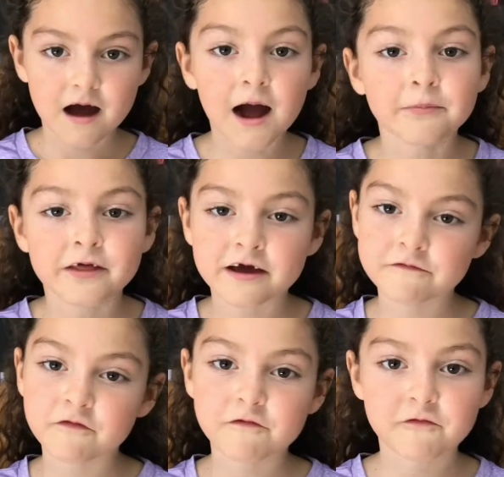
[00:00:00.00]
I'm
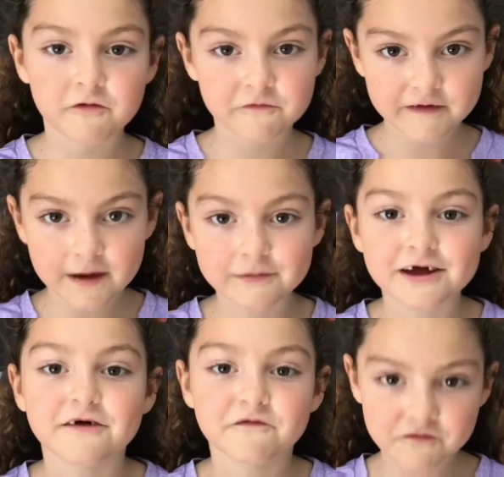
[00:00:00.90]
thankful for family
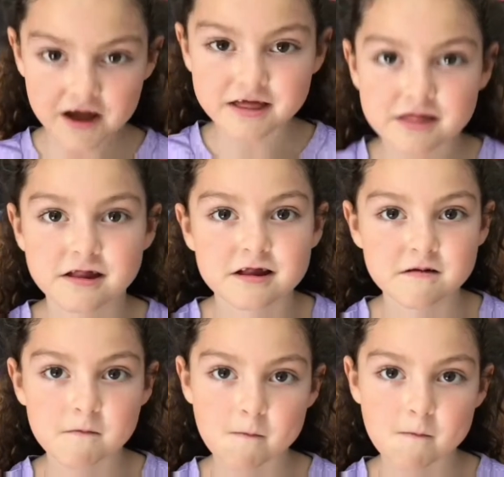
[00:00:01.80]
and friends.